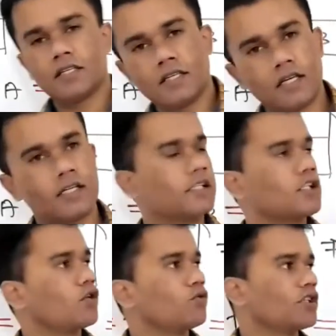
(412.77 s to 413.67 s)
this
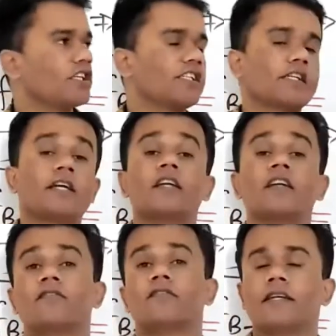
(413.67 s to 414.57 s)
solution is
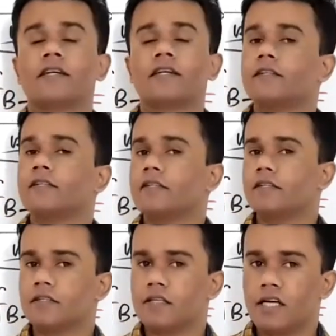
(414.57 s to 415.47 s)
identified
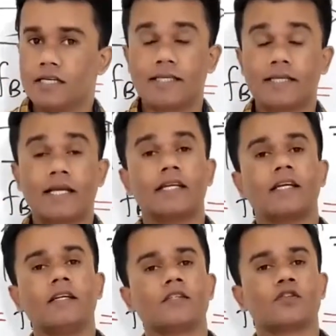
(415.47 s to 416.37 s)
as an ideal
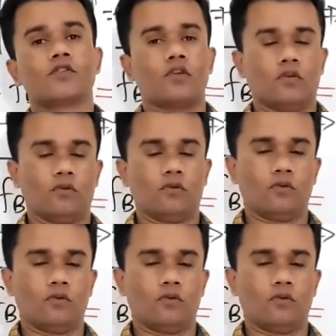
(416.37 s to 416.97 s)
solution.